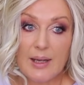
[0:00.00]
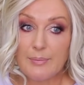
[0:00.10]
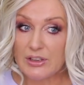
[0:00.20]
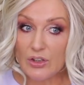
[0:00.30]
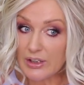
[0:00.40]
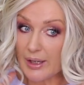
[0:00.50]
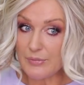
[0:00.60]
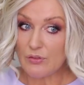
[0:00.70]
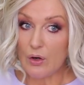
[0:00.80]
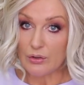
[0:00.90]
I mean, don't get
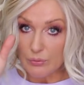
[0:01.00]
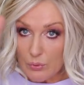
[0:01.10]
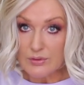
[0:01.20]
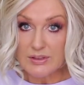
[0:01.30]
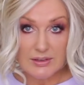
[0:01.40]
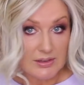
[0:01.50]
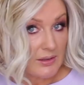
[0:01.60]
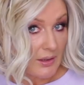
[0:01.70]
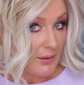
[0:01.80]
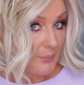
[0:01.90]
me wrong, it was
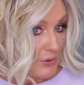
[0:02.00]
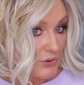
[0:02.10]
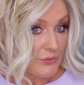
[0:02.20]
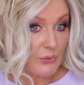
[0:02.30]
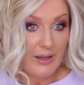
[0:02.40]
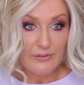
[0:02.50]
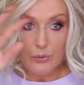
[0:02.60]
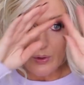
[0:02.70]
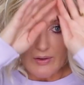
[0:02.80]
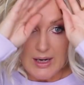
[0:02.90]
beautiful
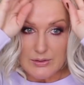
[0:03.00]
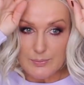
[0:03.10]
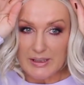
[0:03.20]
everywhere else,